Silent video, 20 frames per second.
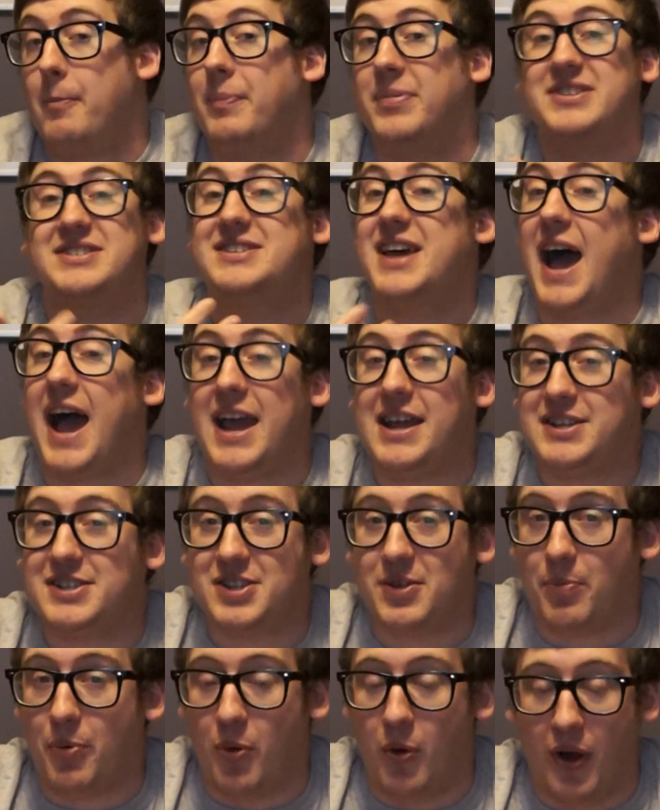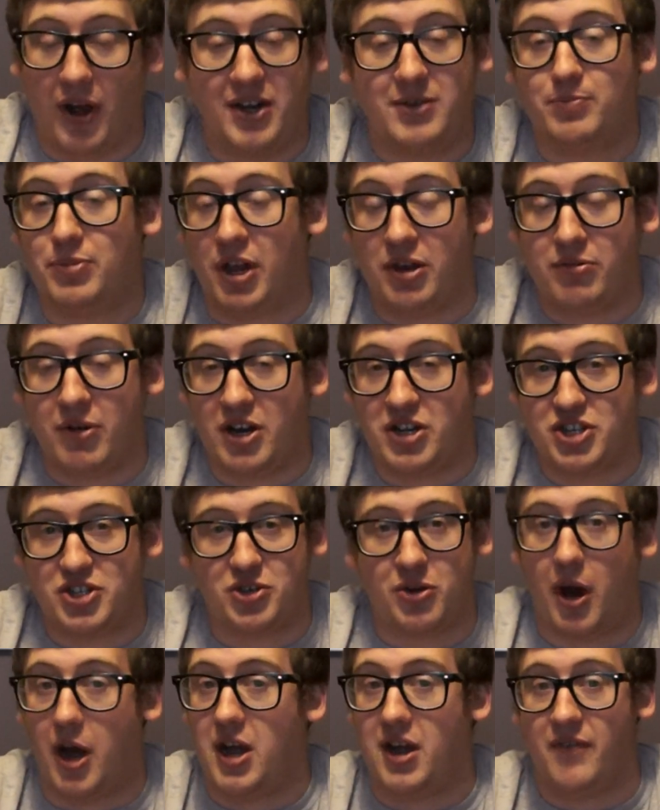Besides the point, Blood Rage is
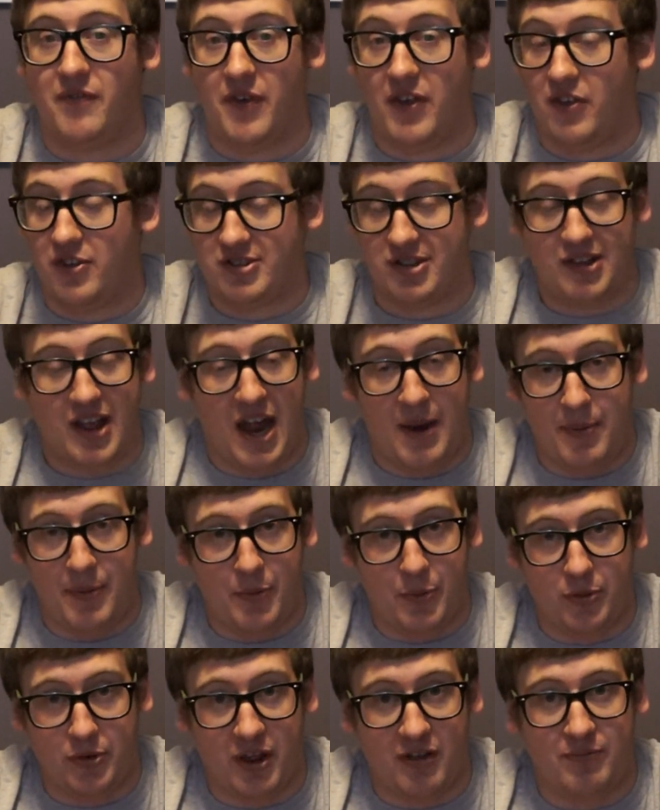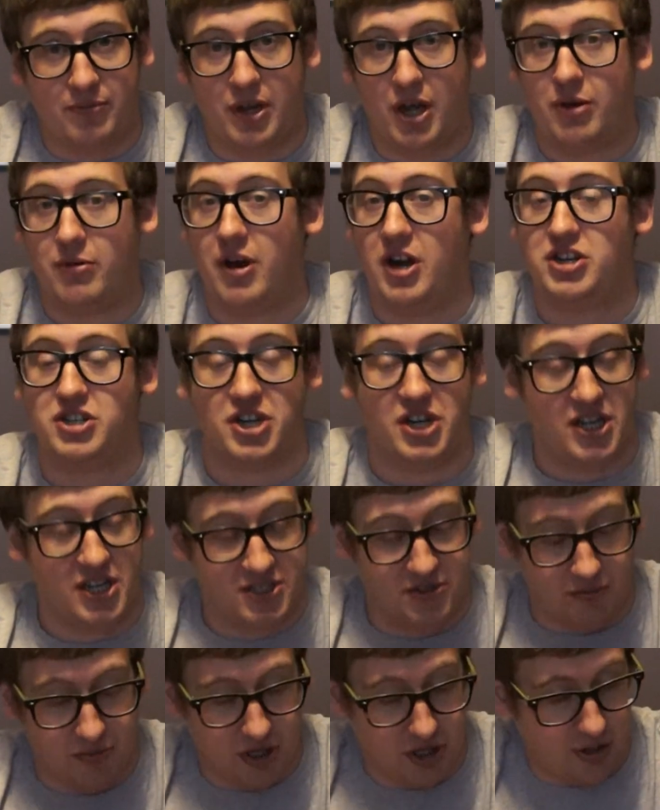great, and if there's a lot of people who love Blood Rage,
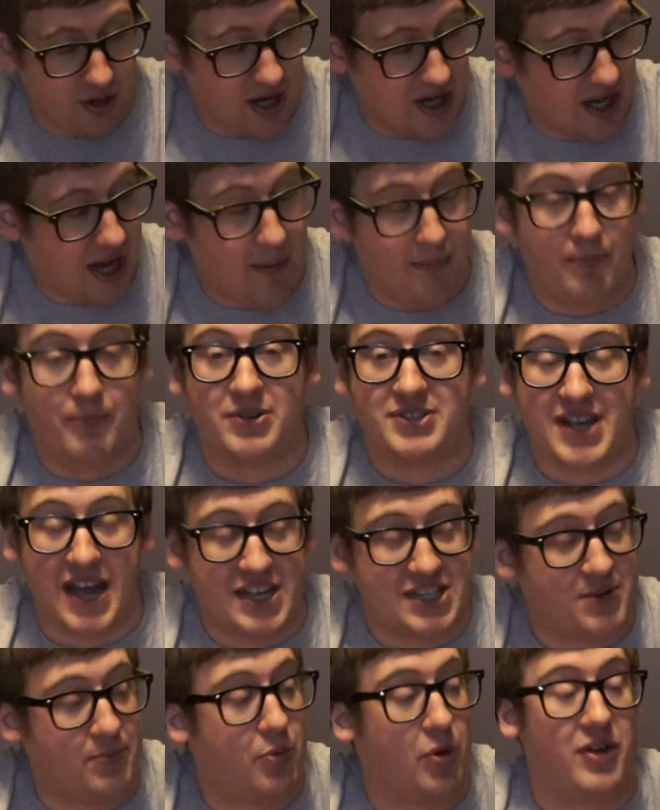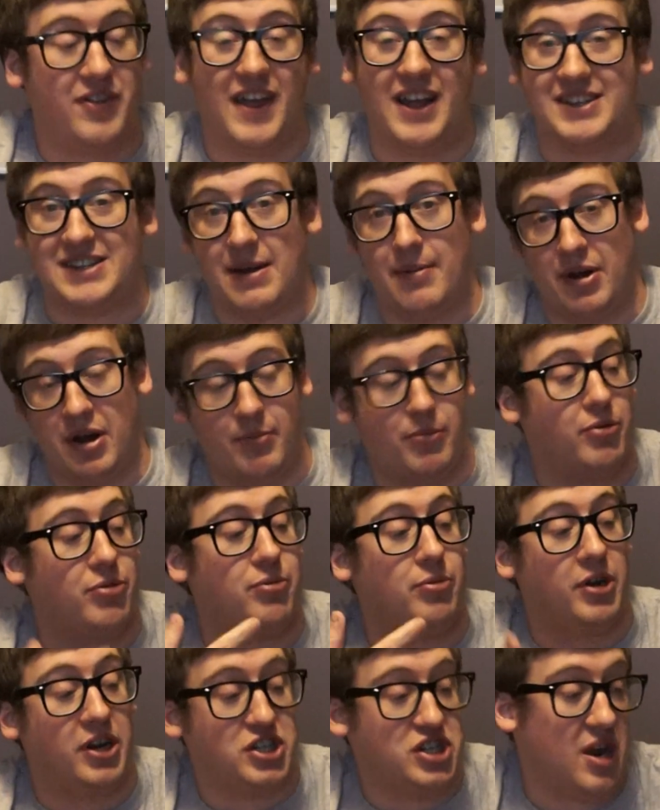it's a really great game. Besides the point, that's not my number
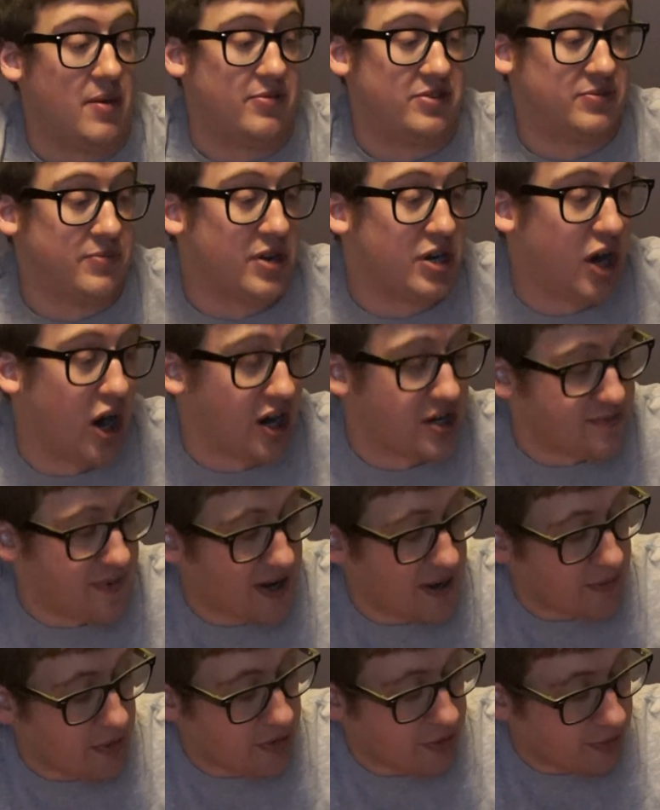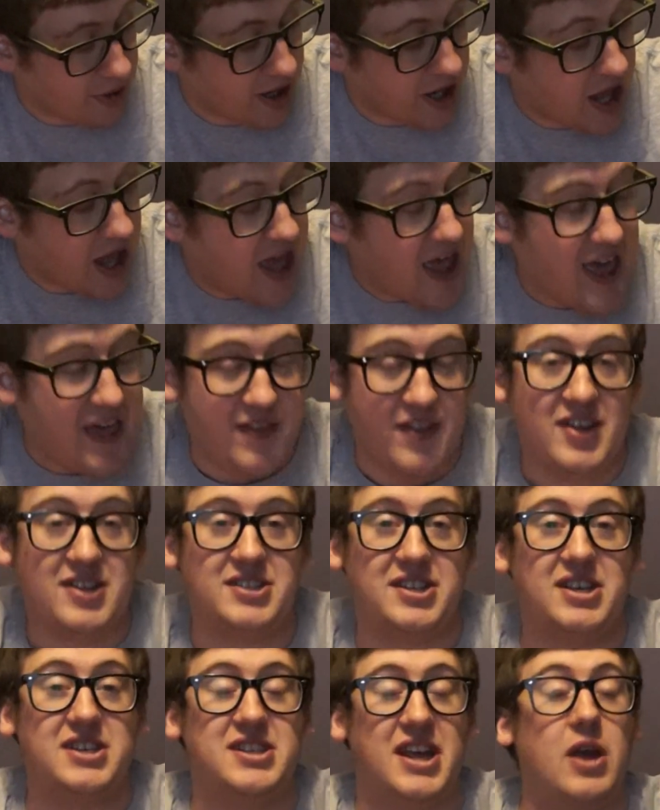three. Champions of Midgard is my number three.
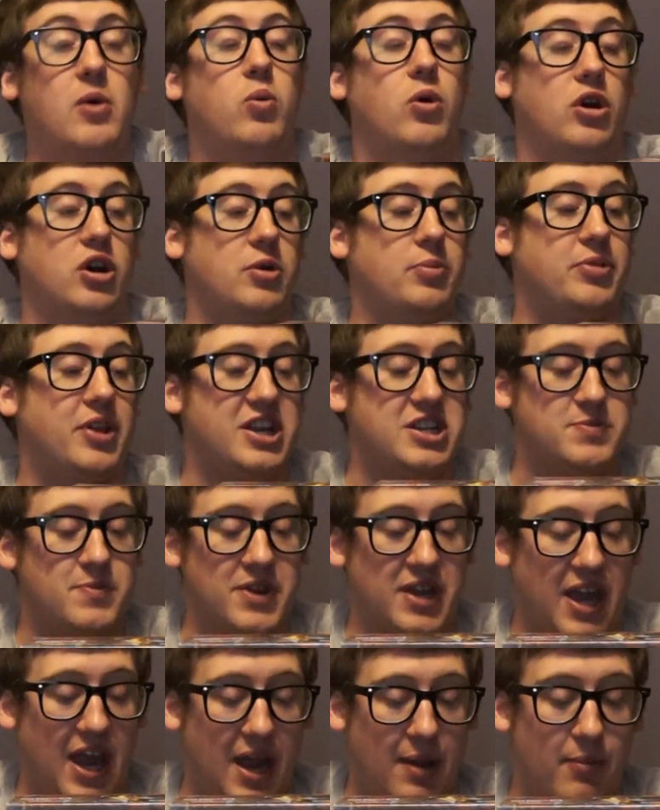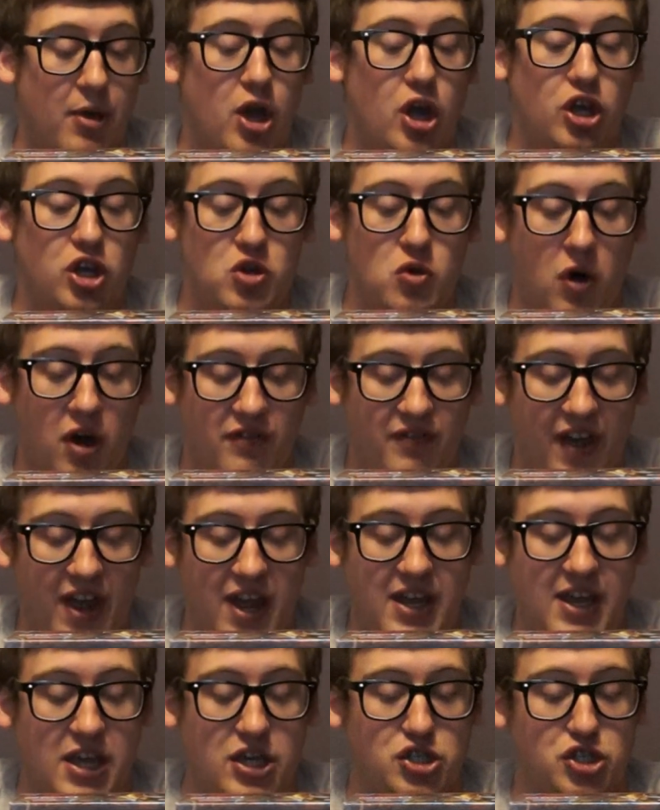This is a worker placement game. You are
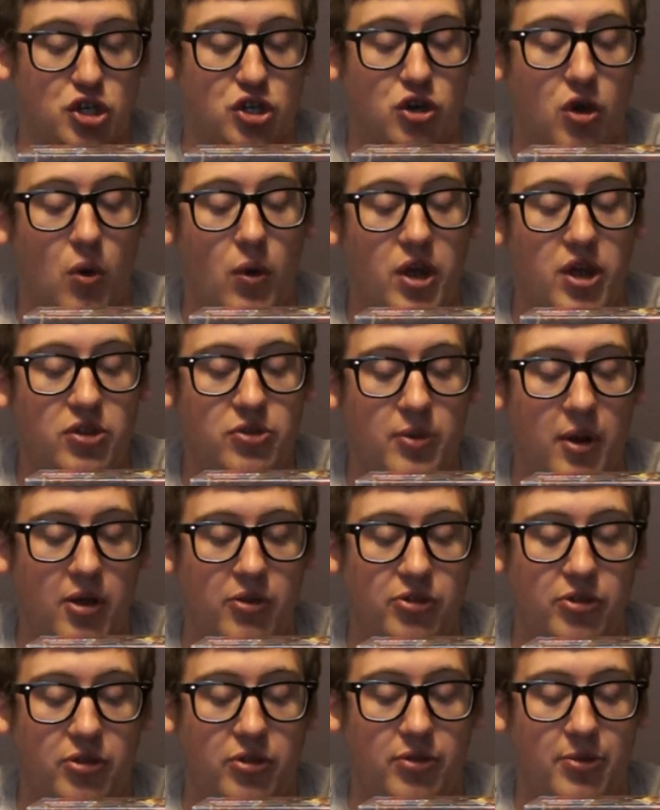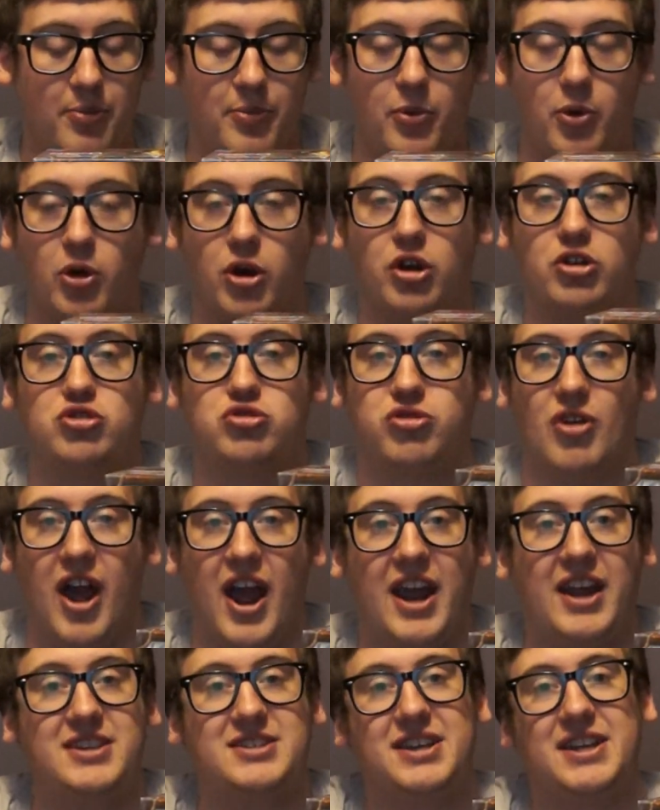Vikings. You're going throughout the board
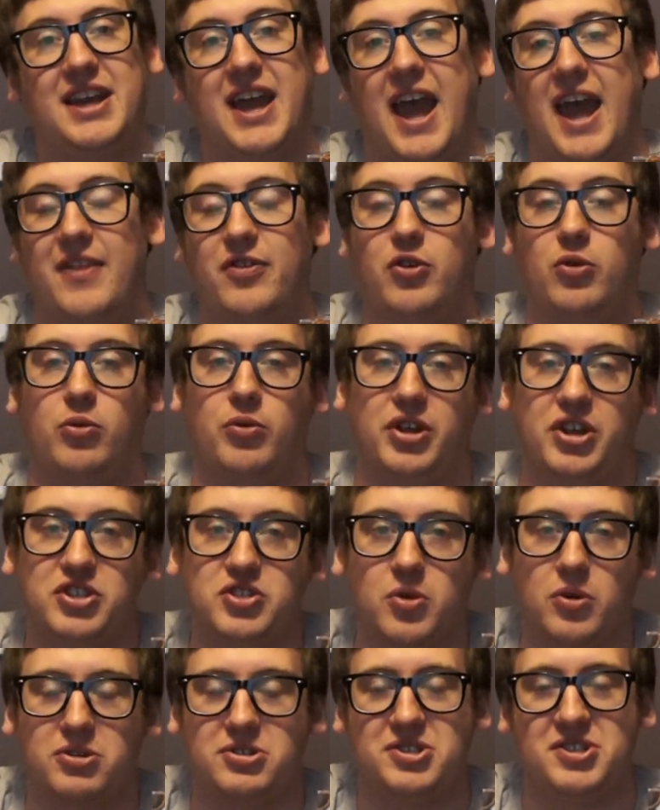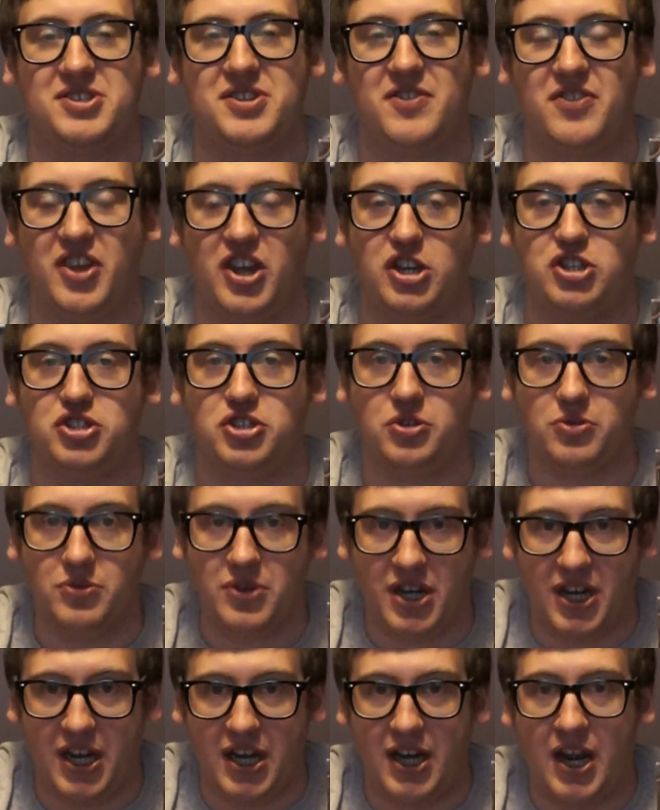trying to get the resources and things you
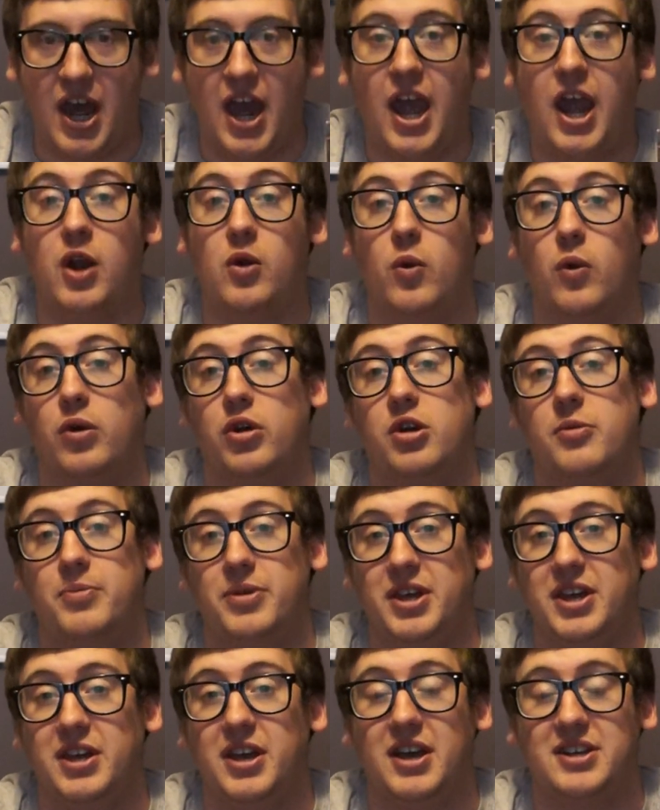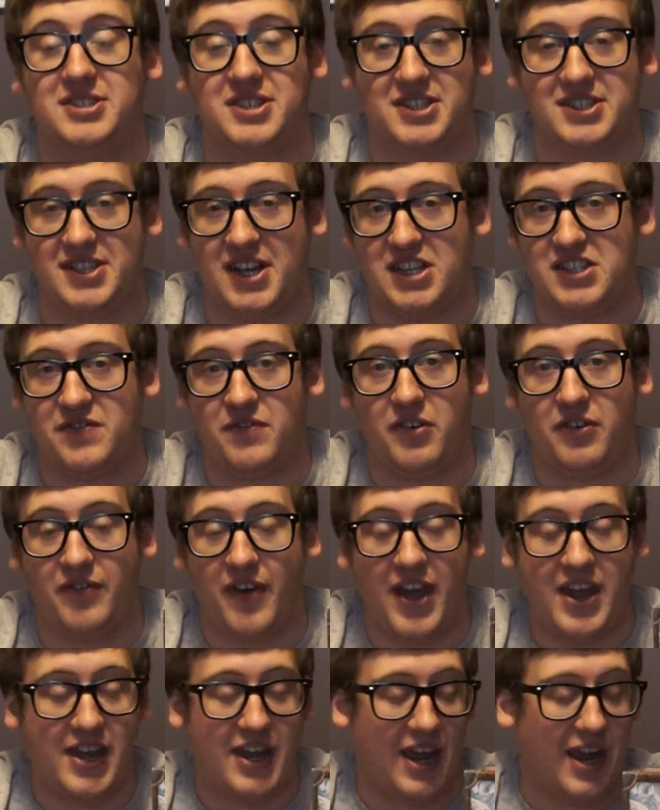need in order to be a successful
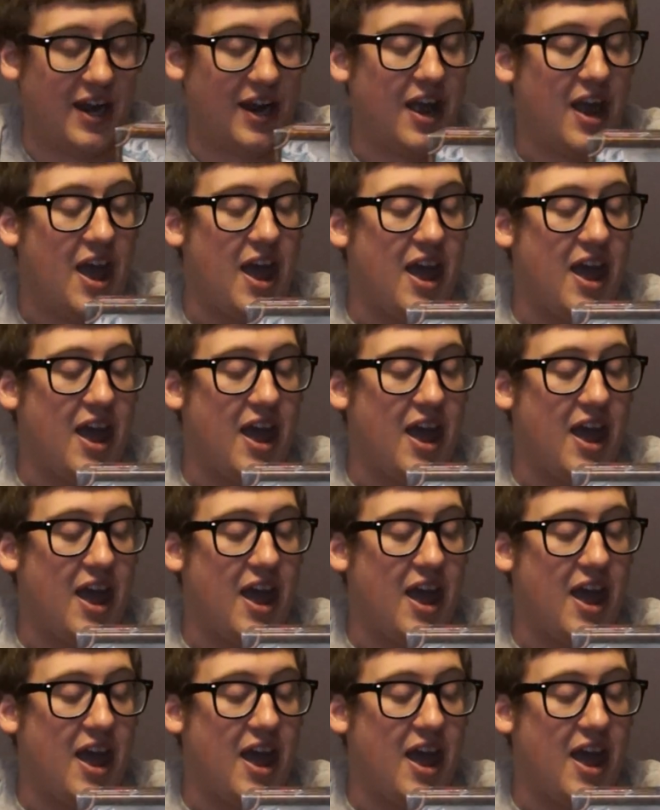Viking.